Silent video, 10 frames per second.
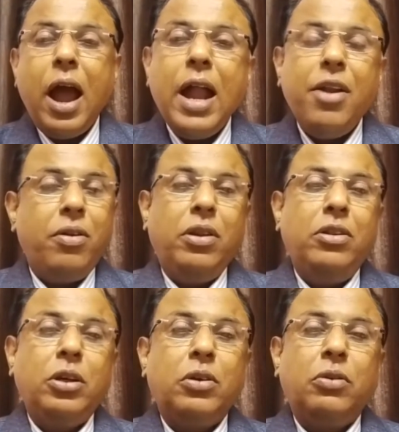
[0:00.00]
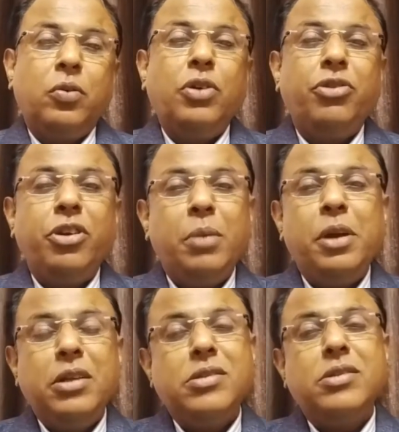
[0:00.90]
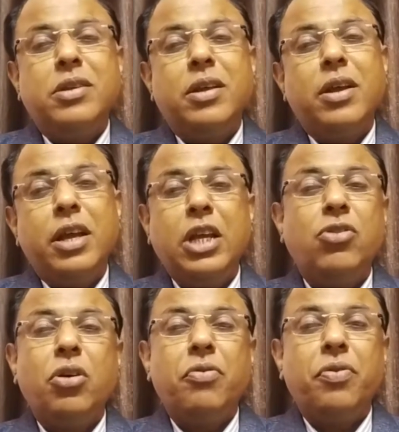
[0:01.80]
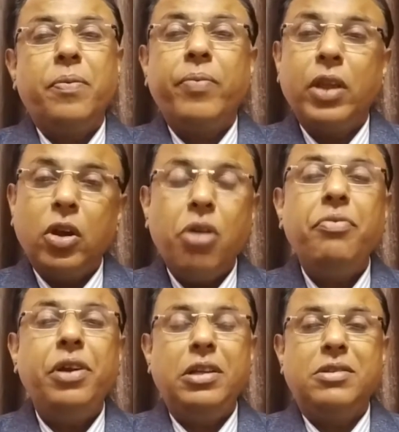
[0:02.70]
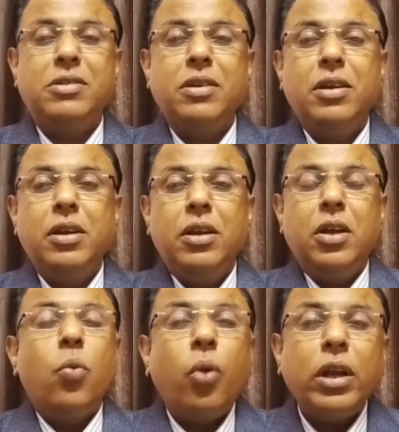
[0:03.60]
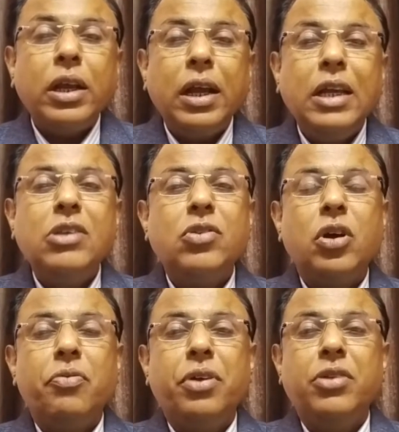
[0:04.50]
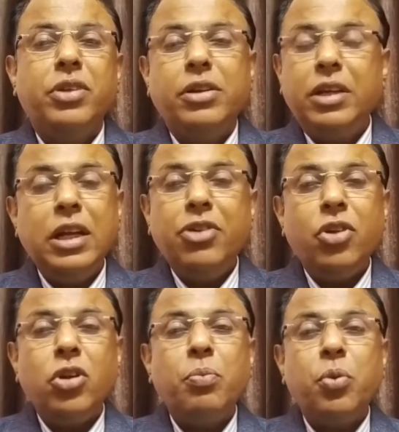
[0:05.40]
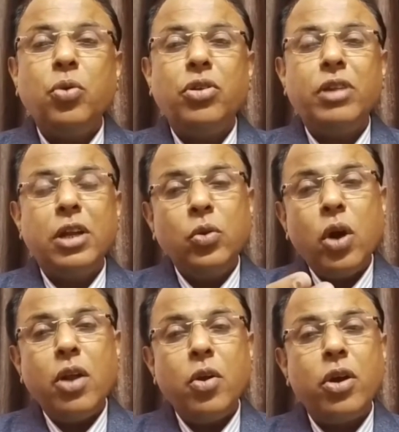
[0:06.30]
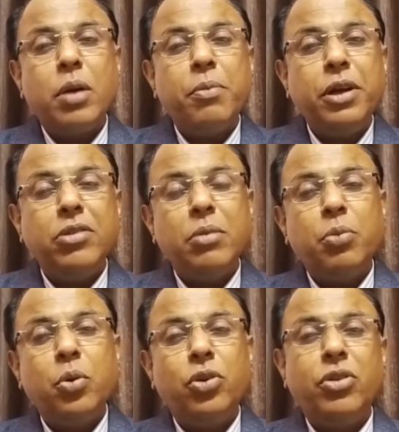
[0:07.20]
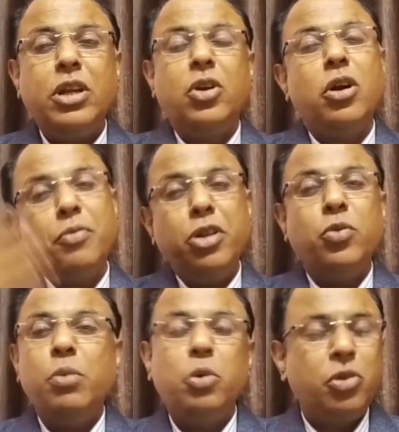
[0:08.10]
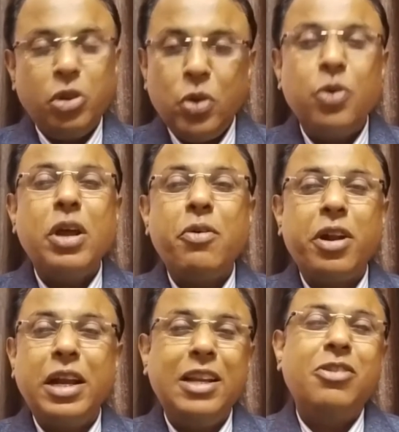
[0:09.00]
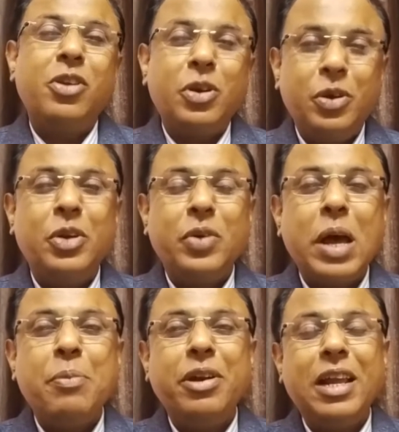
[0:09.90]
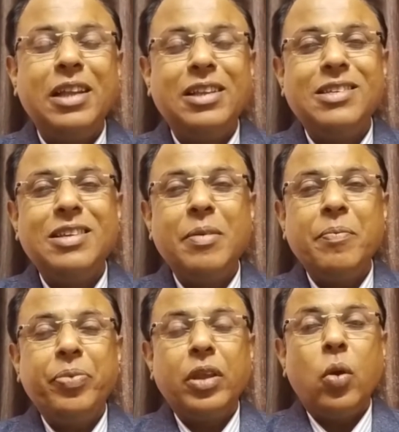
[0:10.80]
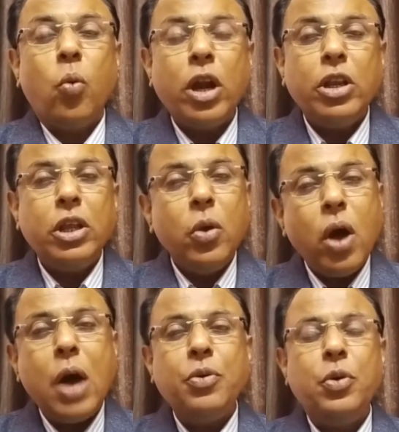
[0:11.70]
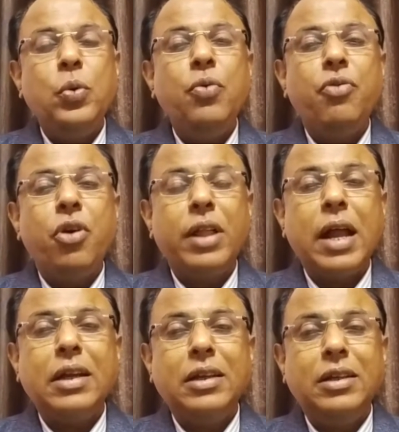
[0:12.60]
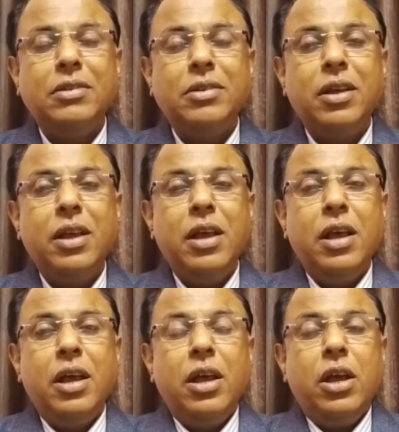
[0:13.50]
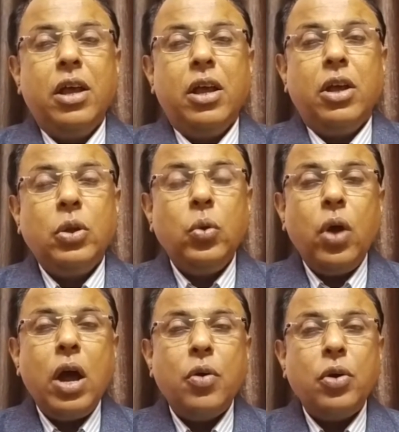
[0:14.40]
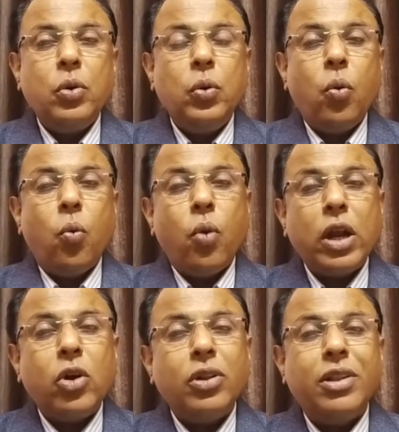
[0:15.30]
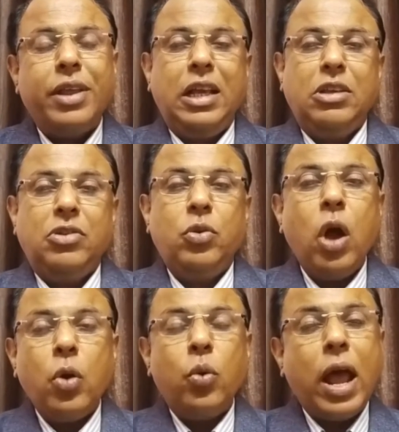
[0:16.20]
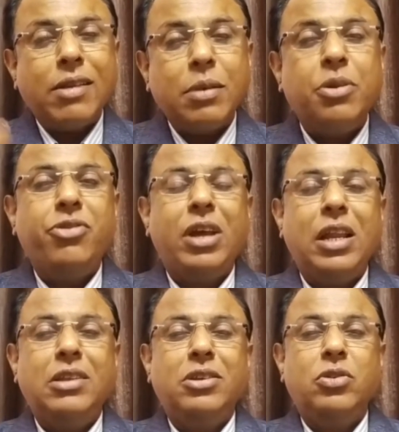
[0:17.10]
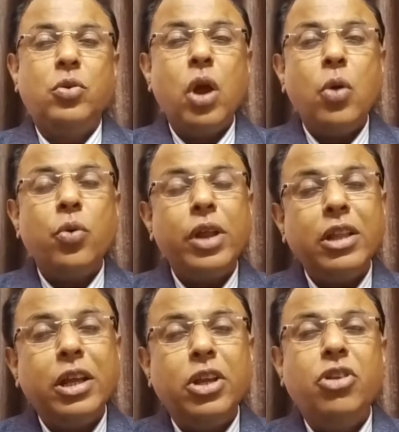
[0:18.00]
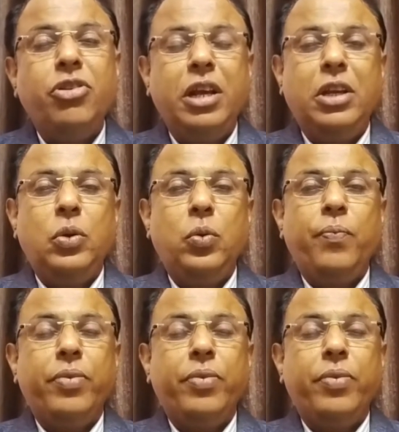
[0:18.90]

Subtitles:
And the question remains is of confidence. What is confidence? It's not a process that you are completing some process and the confidence will boost. No, never. It not going to happen like this. What you have to do for that is you have to work on the things, you have to accept the challenges, you have to take the initiative.